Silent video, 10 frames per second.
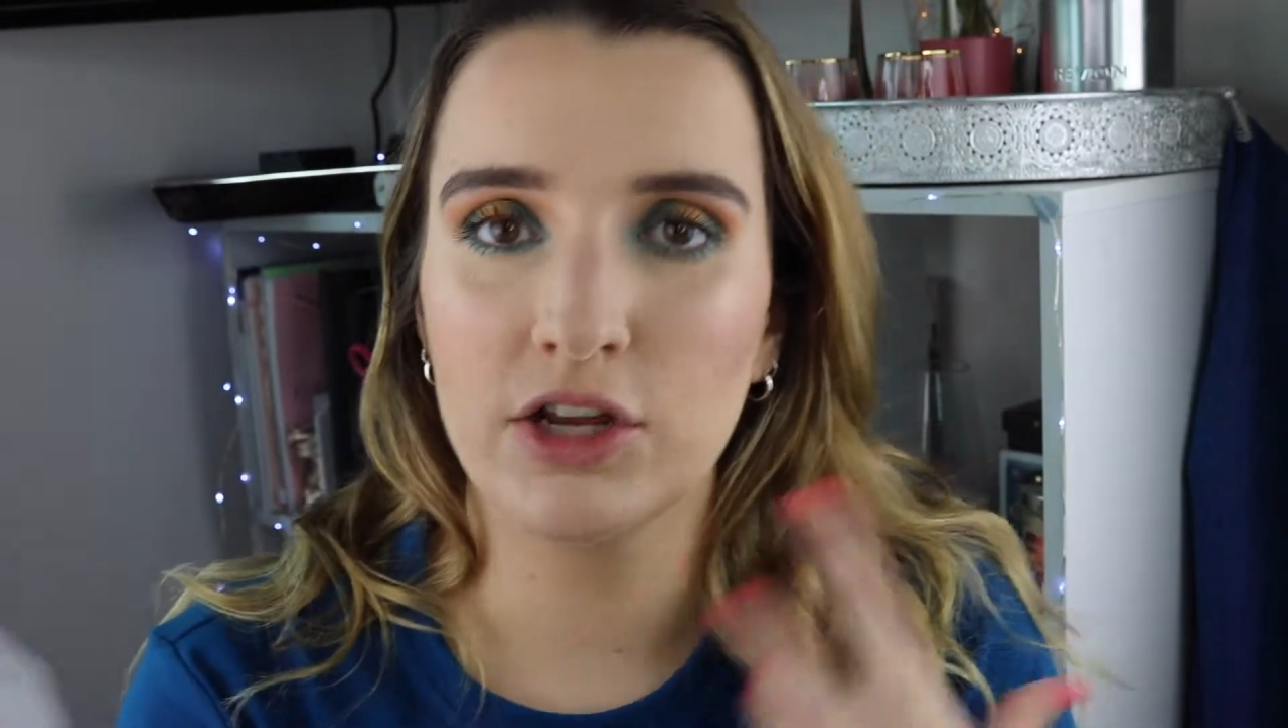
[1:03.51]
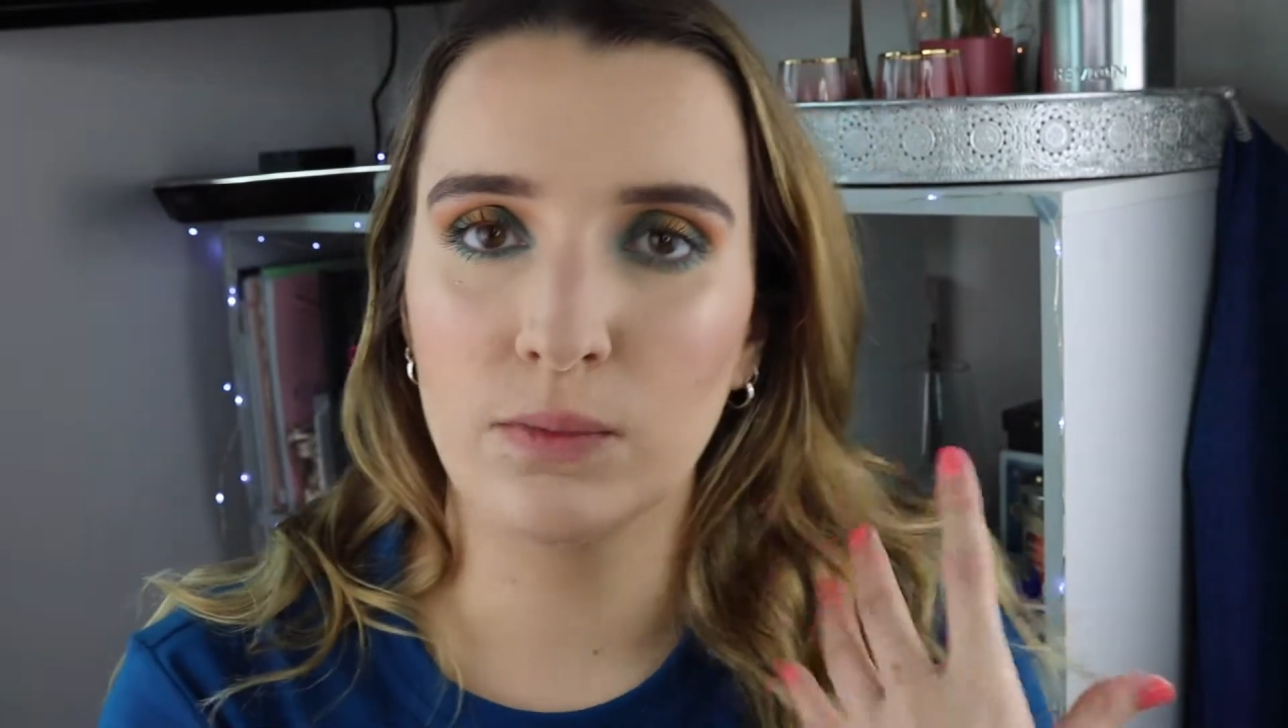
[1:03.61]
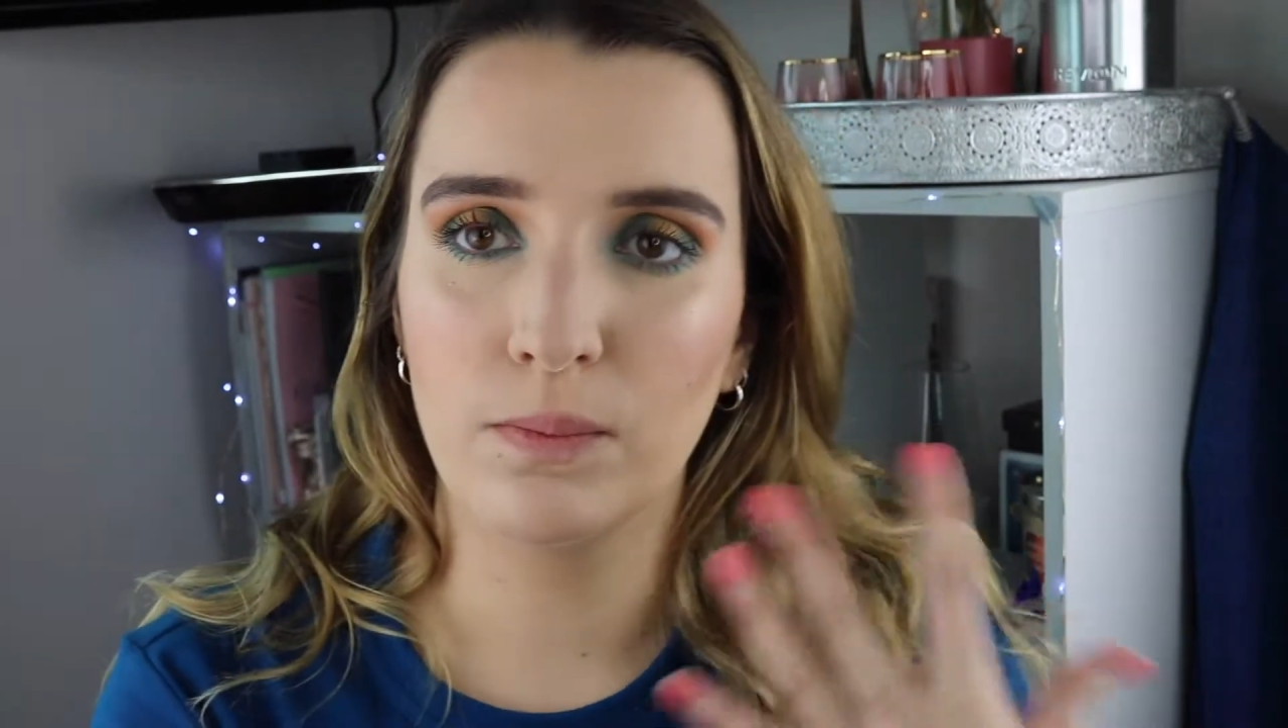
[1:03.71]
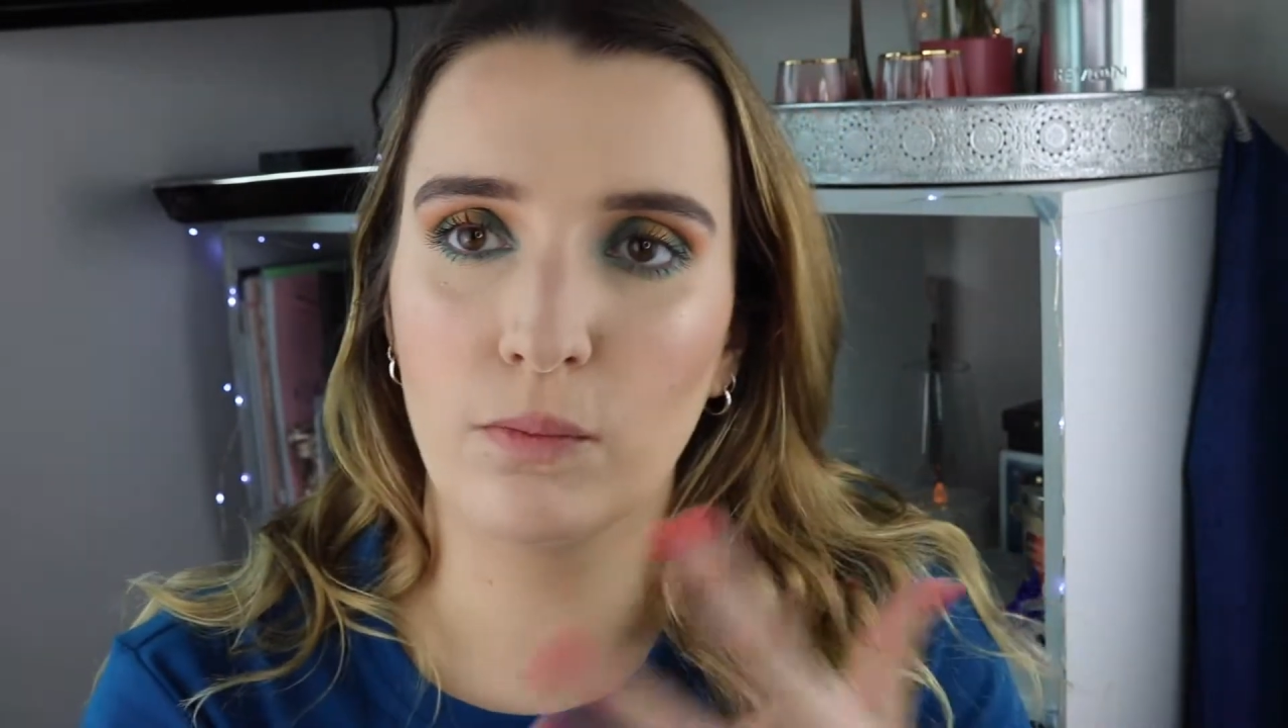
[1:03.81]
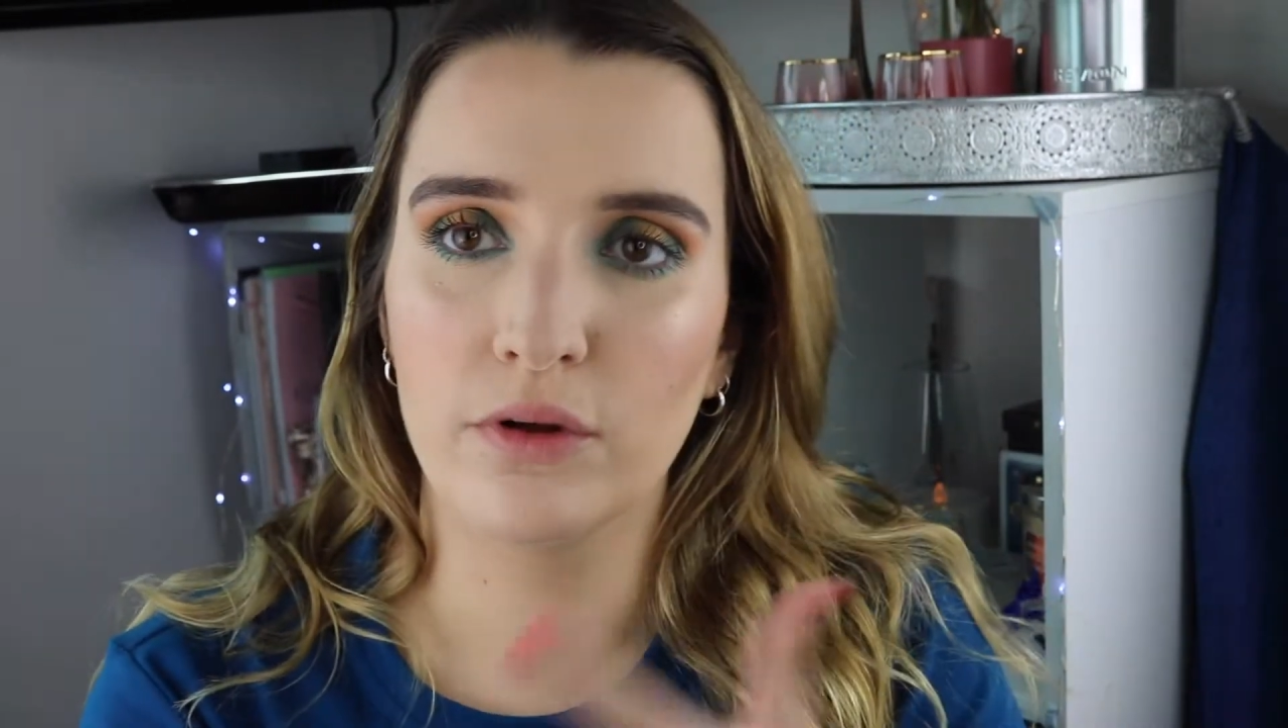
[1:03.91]

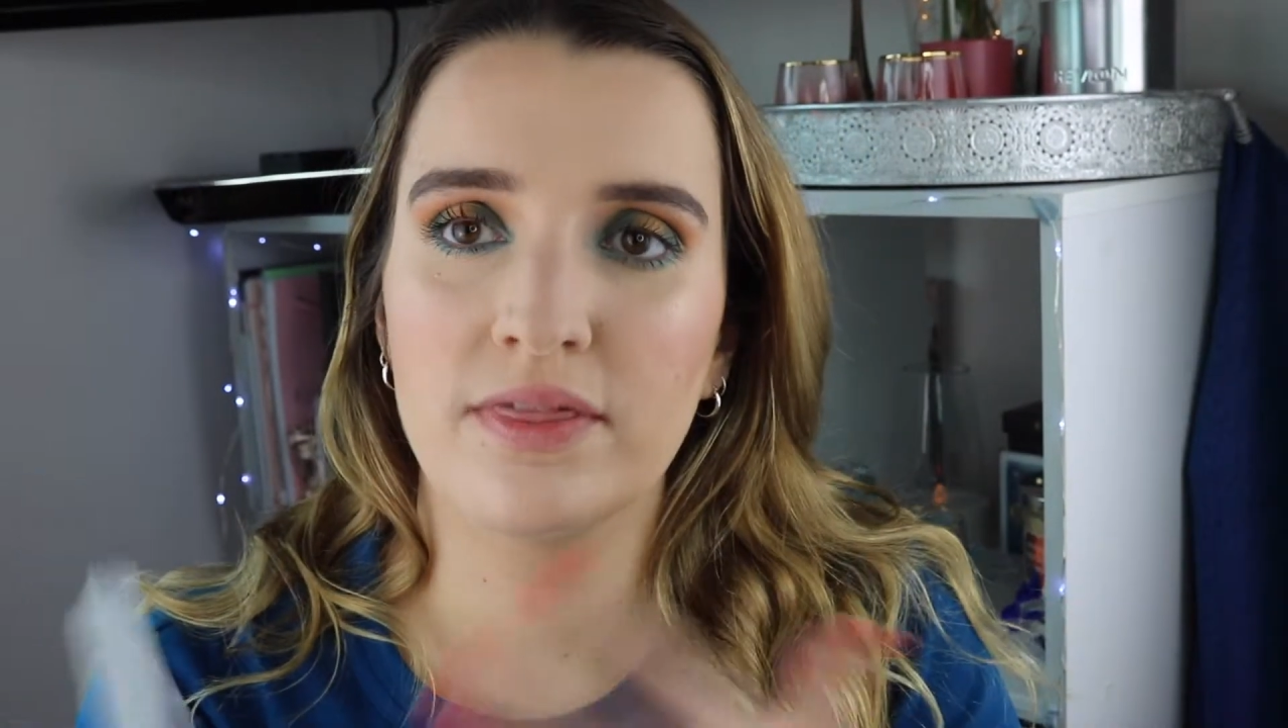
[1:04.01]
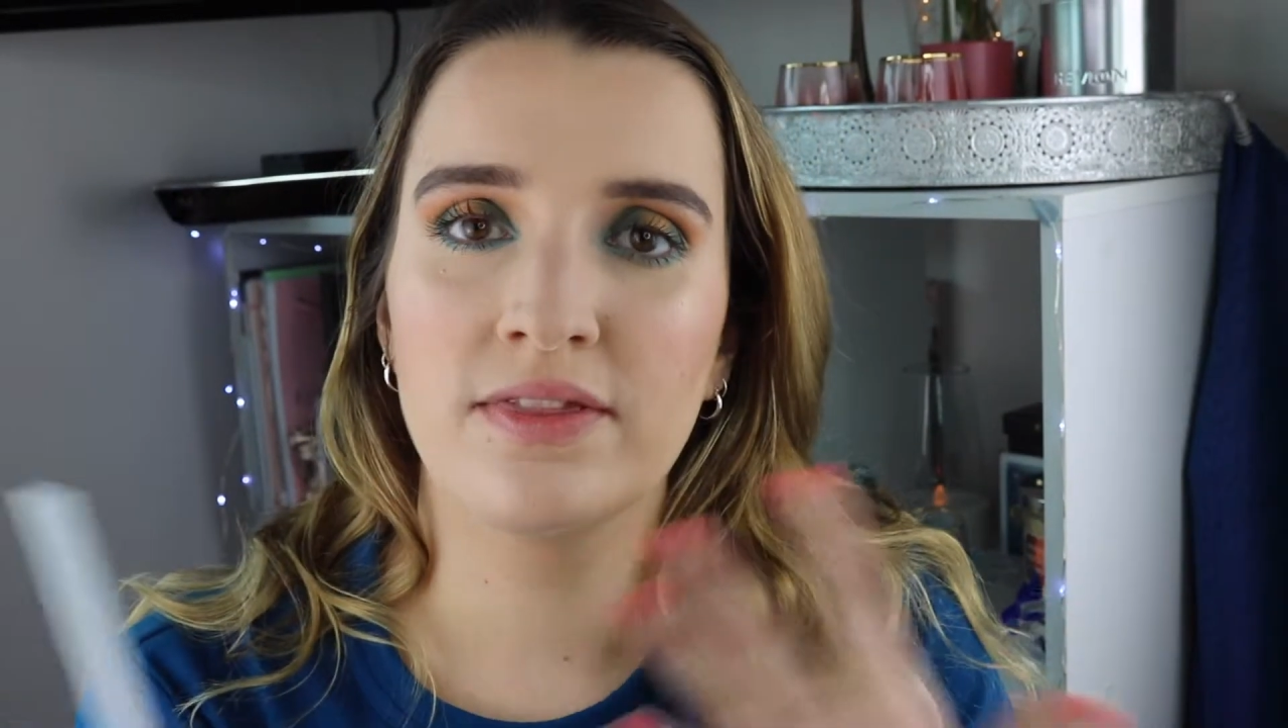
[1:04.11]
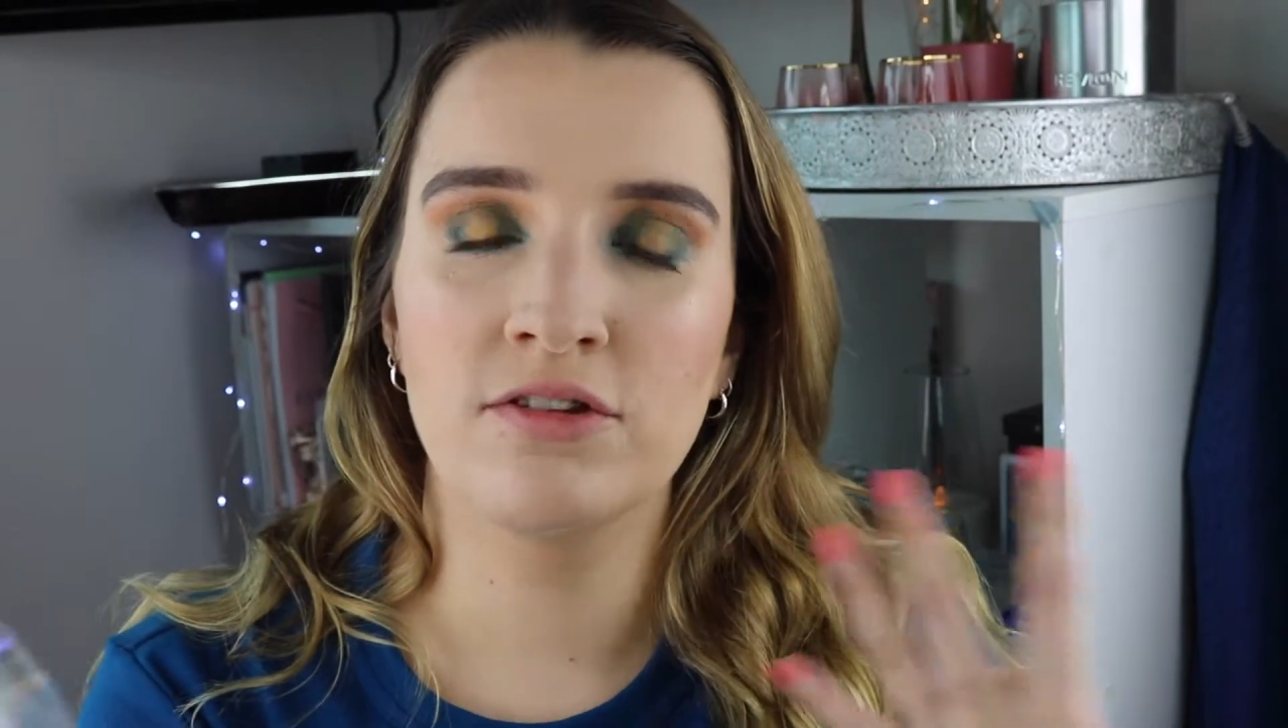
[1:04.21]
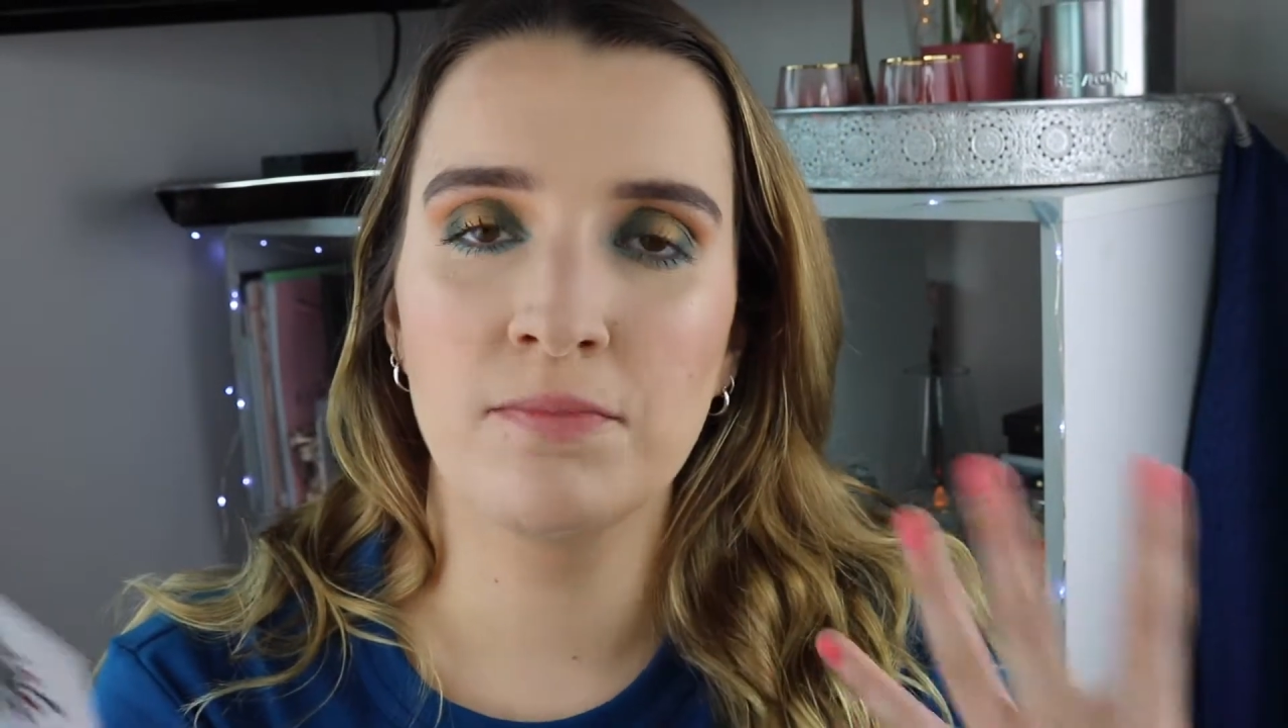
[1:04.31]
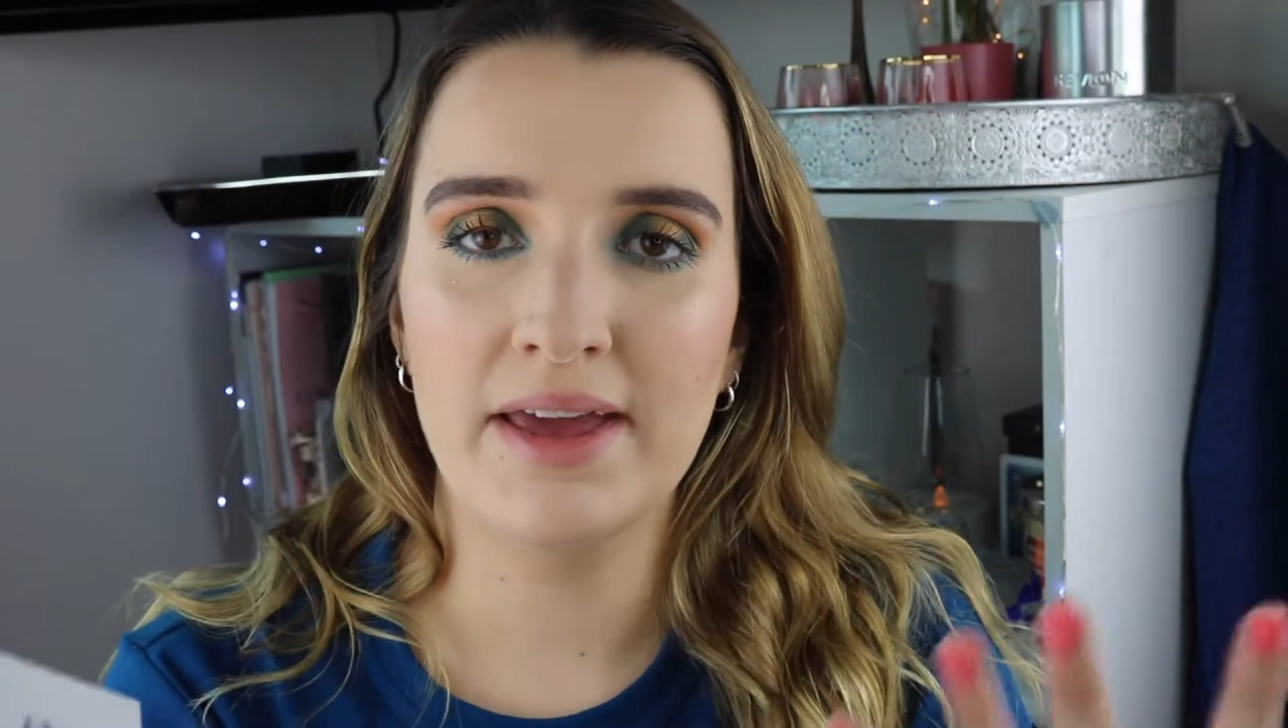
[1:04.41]
you
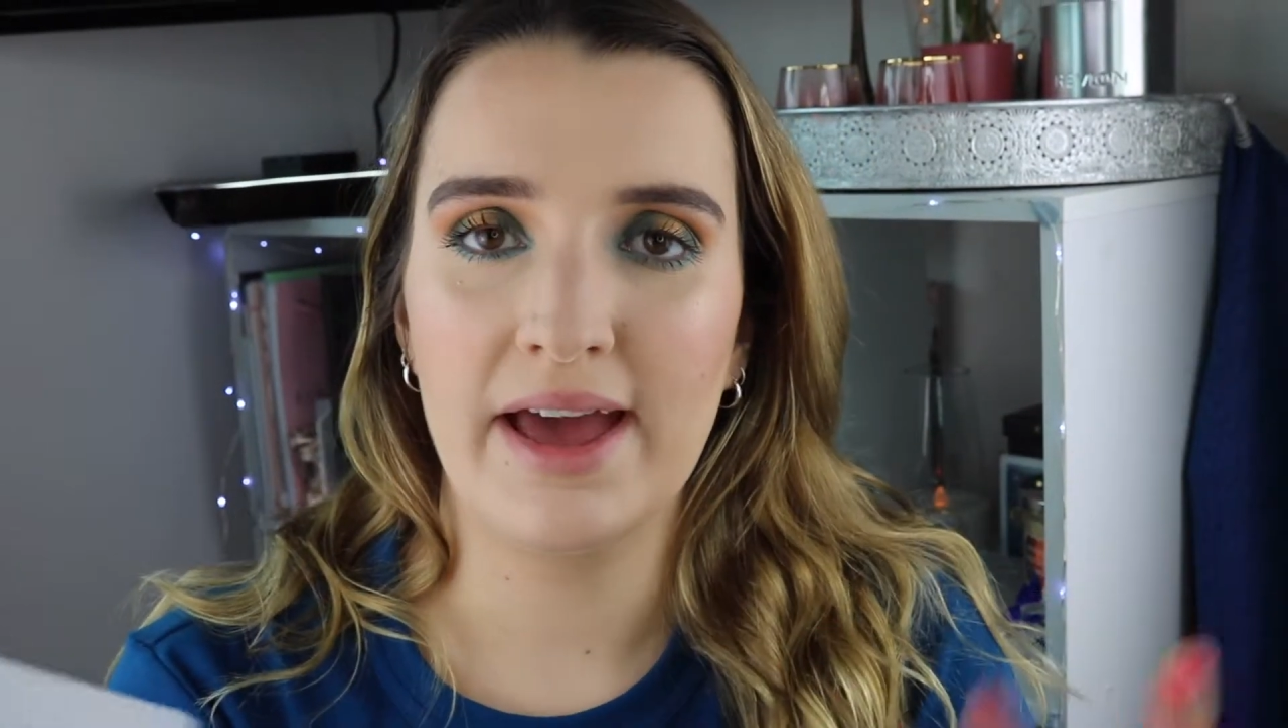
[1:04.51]
want to be